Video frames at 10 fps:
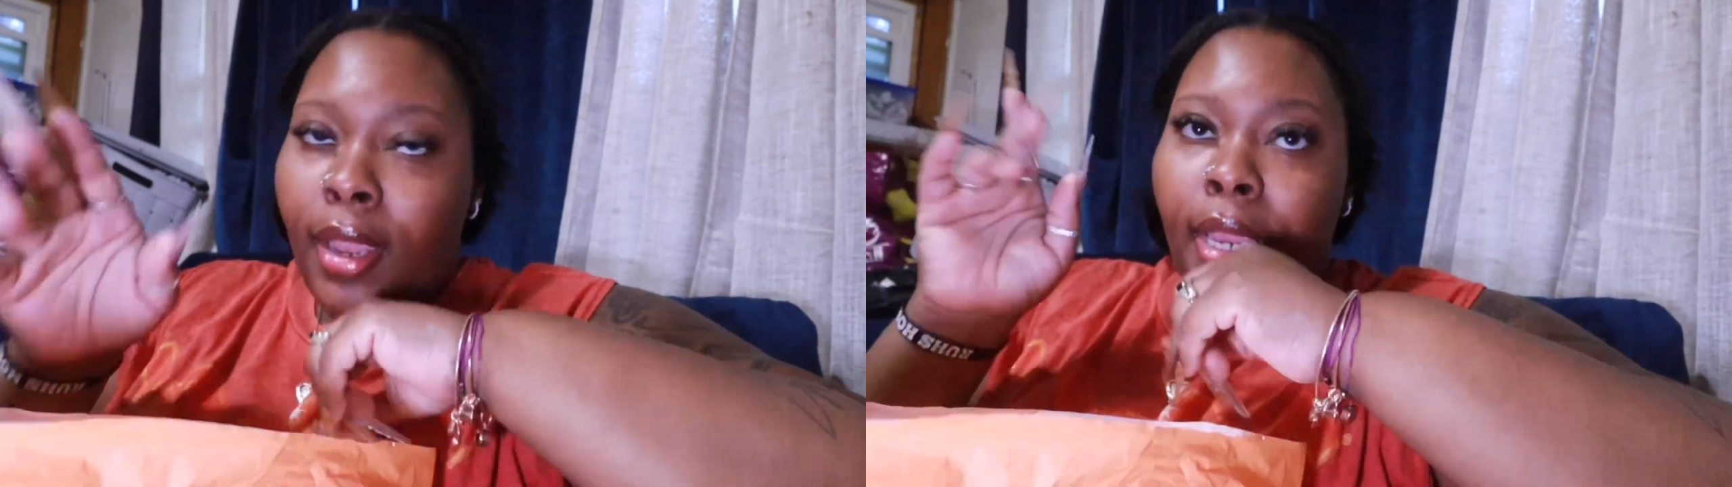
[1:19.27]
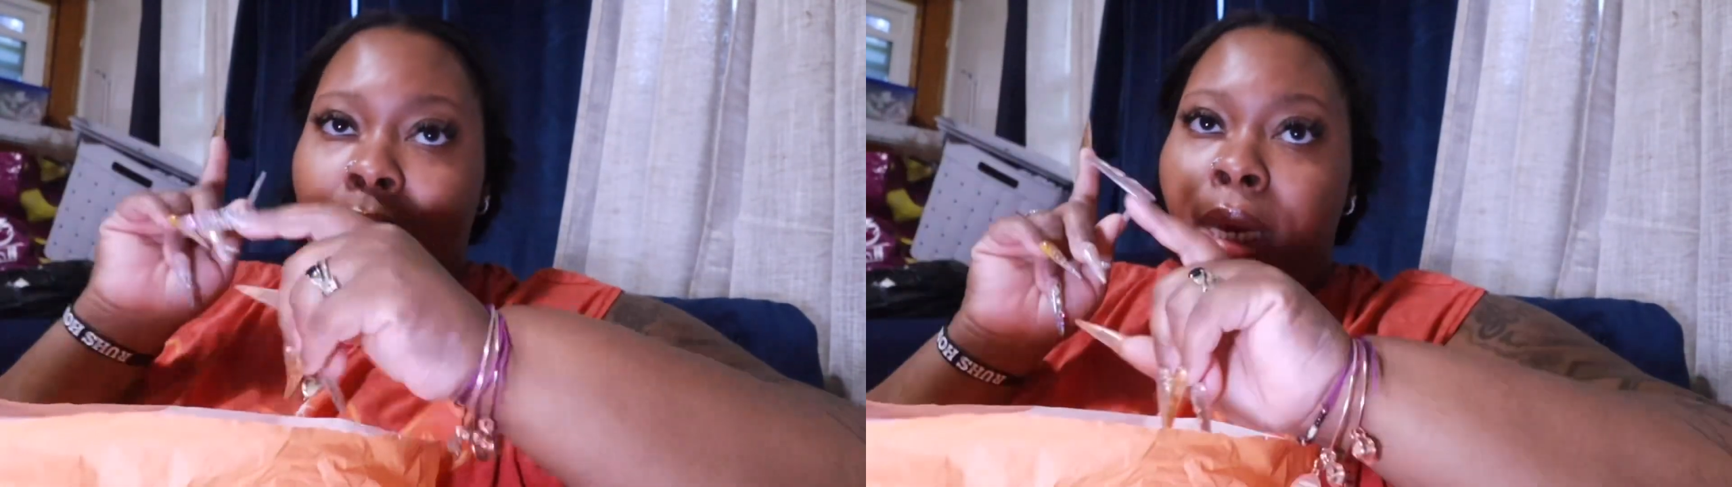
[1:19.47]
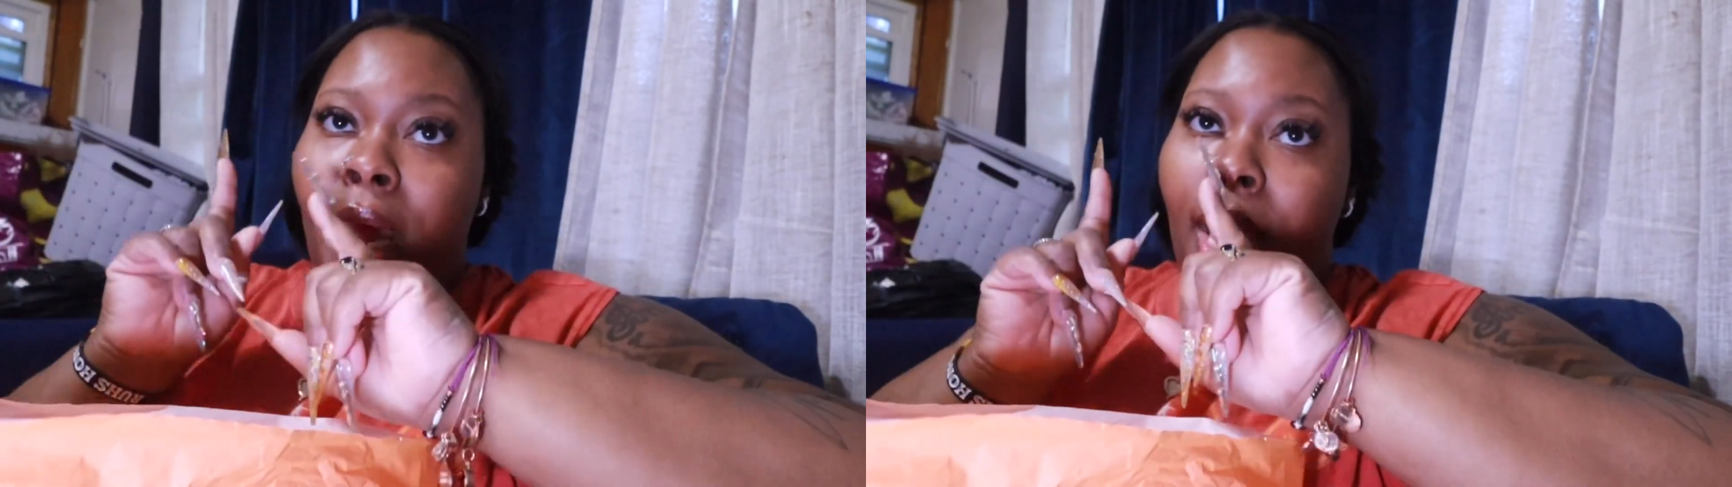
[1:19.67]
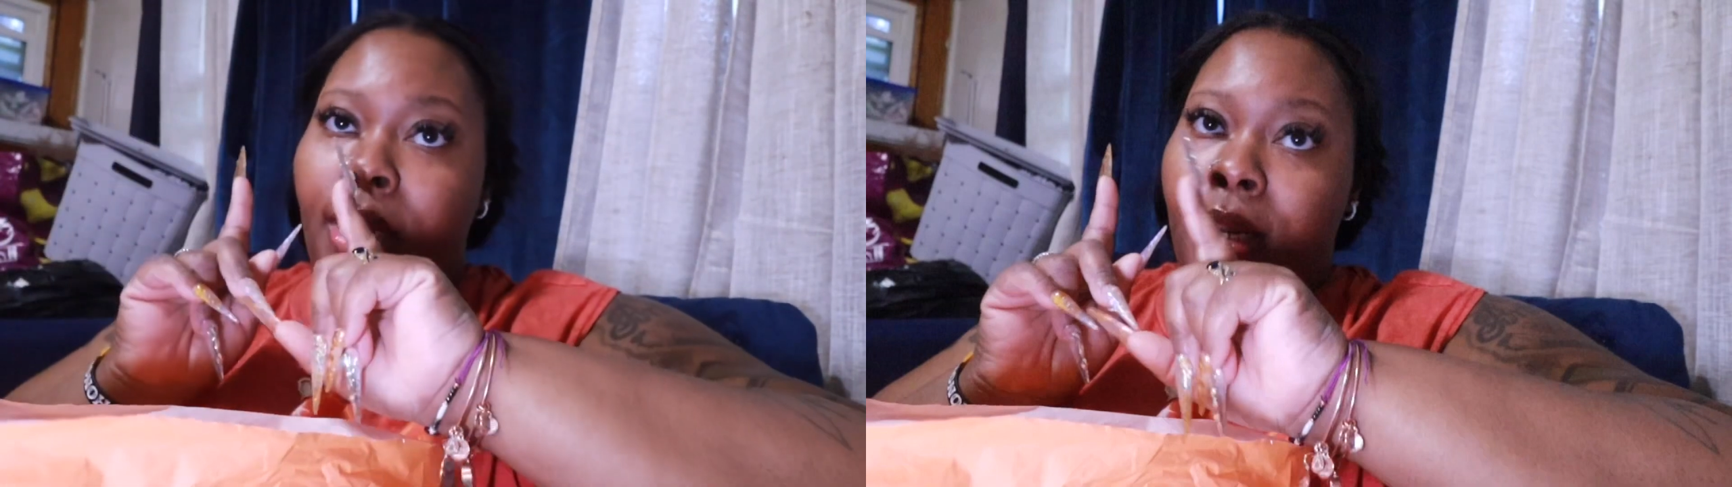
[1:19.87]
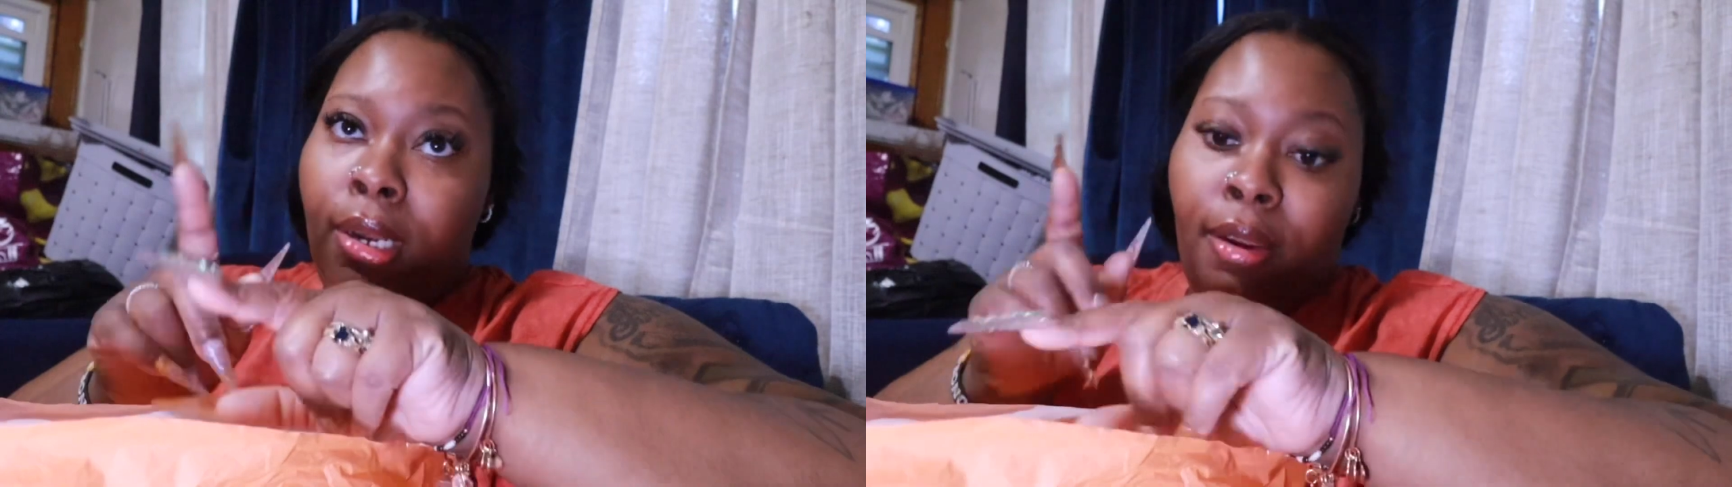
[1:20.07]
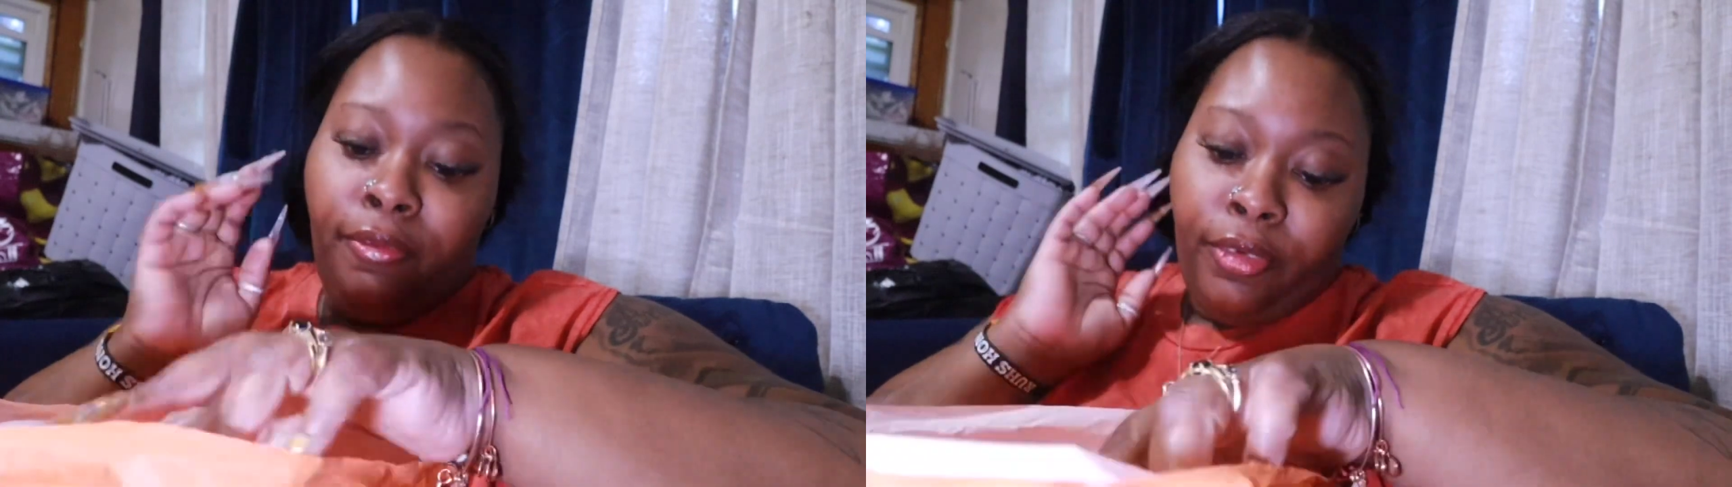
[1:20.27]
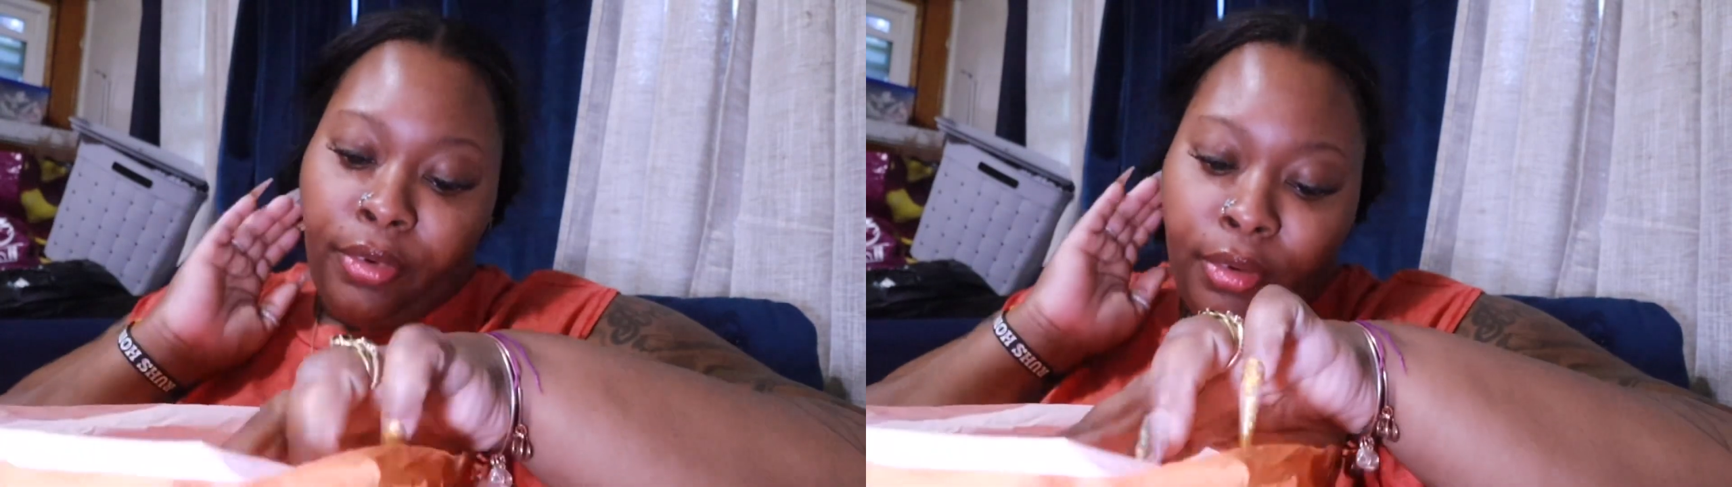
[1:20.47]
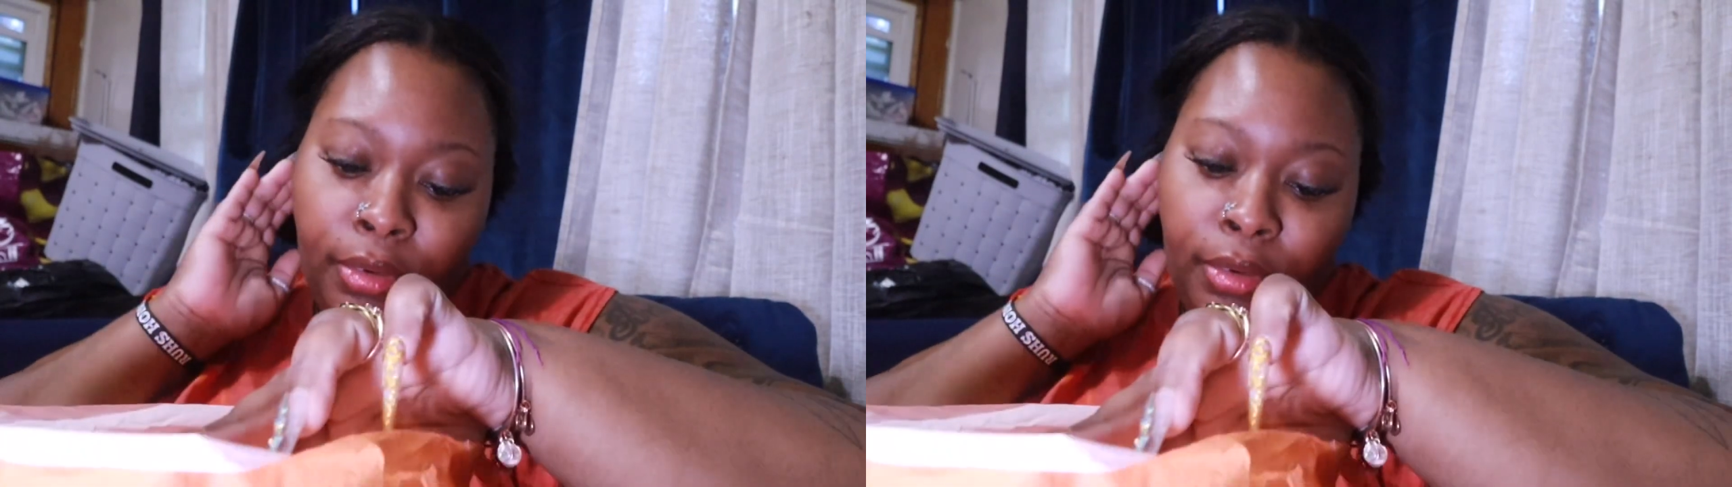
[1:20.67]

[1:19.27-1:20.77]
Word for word: and I never